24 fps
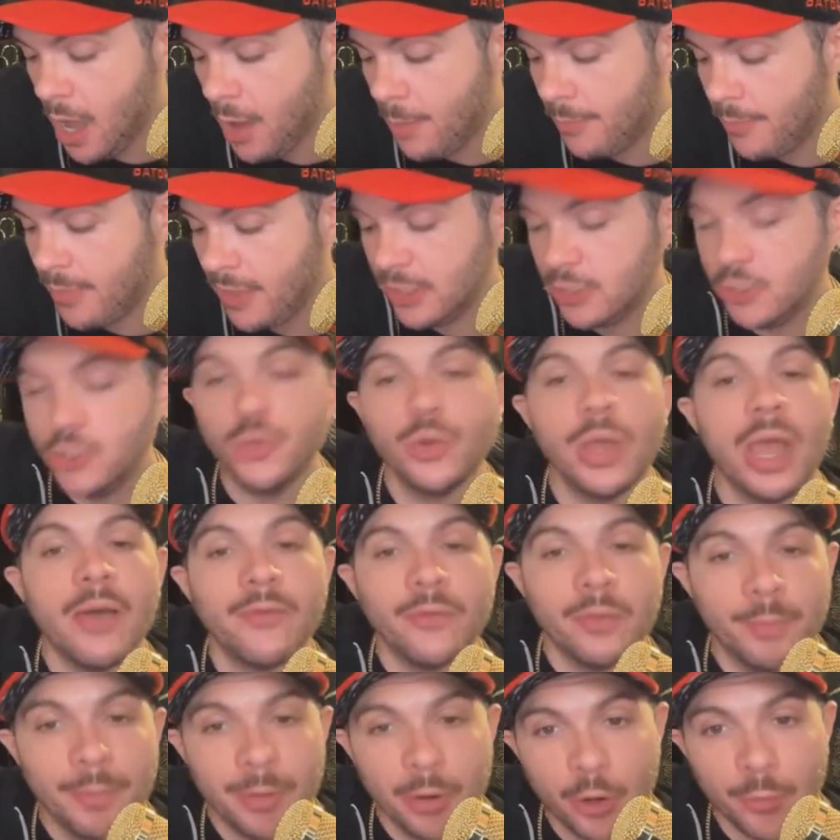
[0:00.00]
They do have a
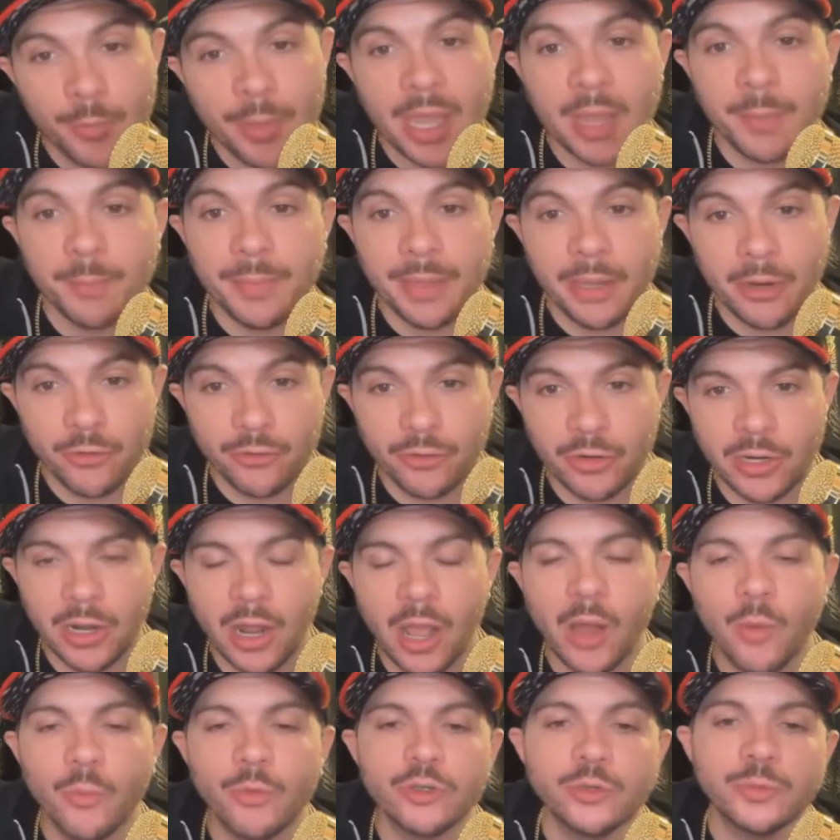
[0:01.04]
bareback band or
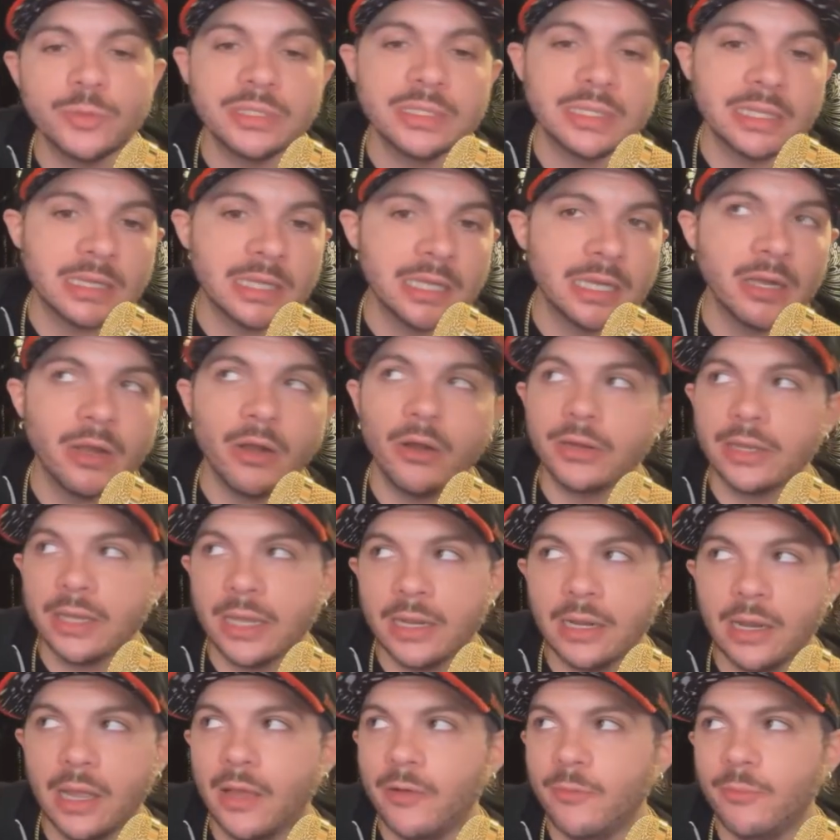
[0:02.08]
not, which means that they are, again,
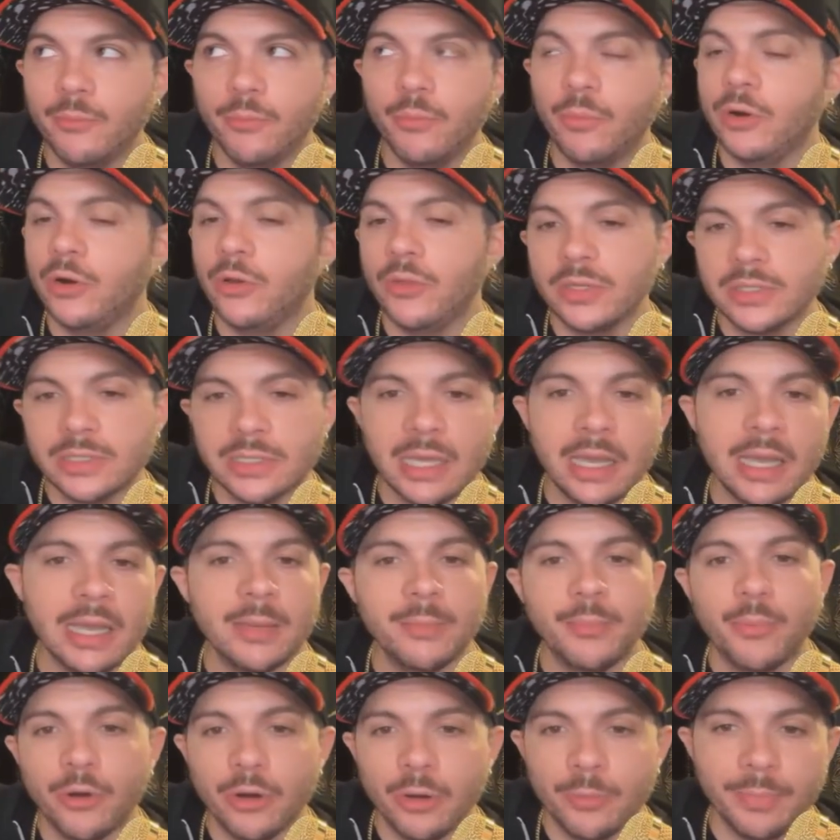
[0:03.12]
have one on the site,
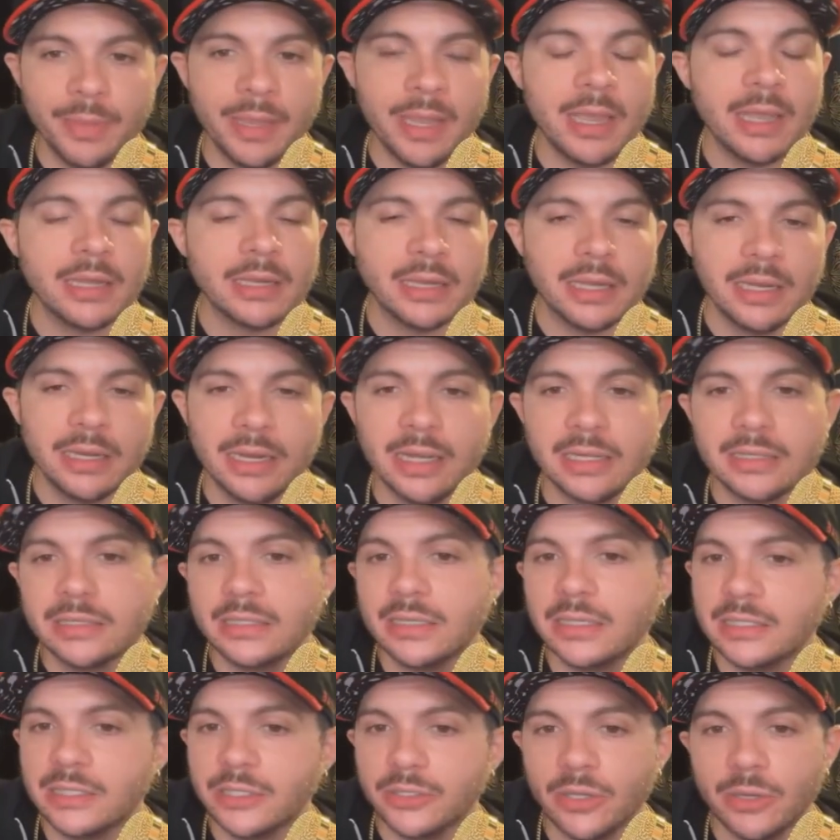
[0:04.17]
bought a band, connected
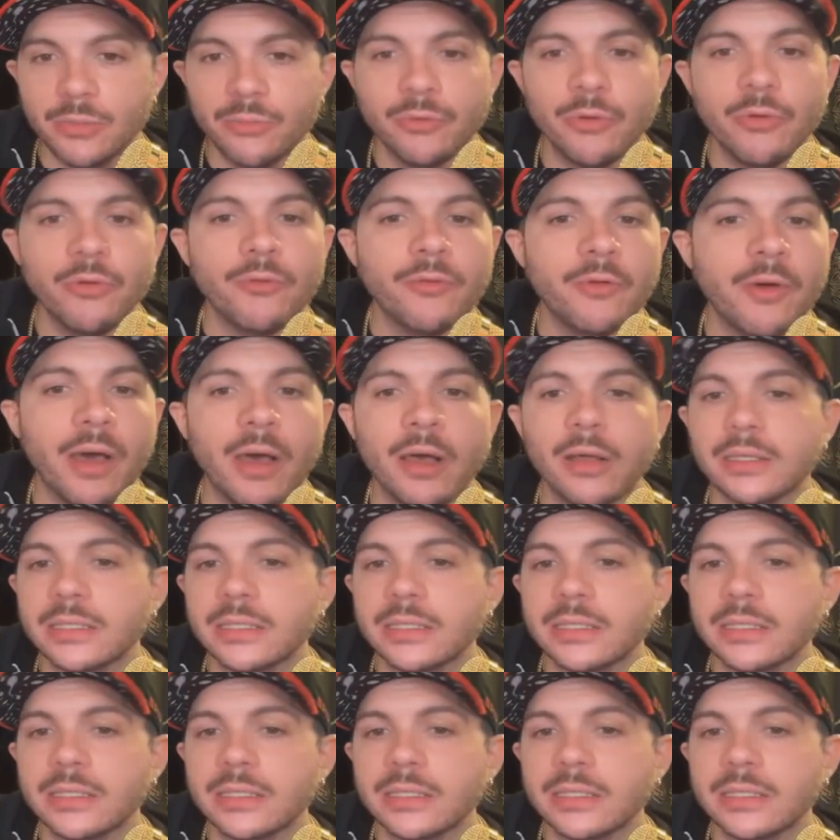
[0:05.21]
it to their profile.